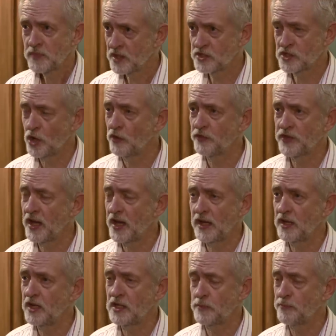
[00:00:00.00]
solve the
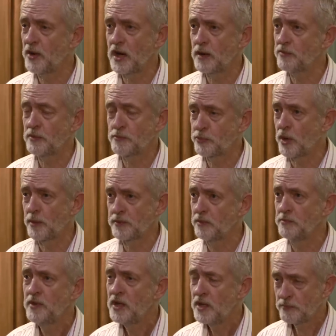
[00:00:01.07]
A&E department
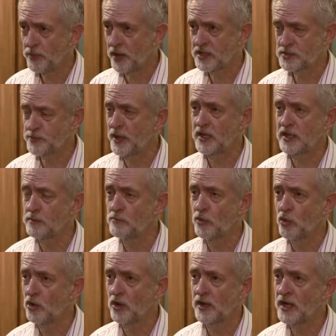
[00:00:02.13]
problem by spending
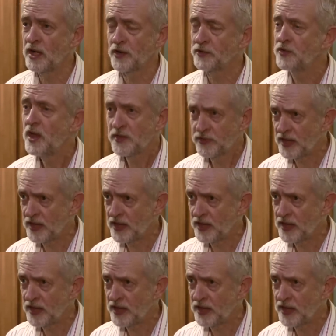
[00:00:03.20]
more on health.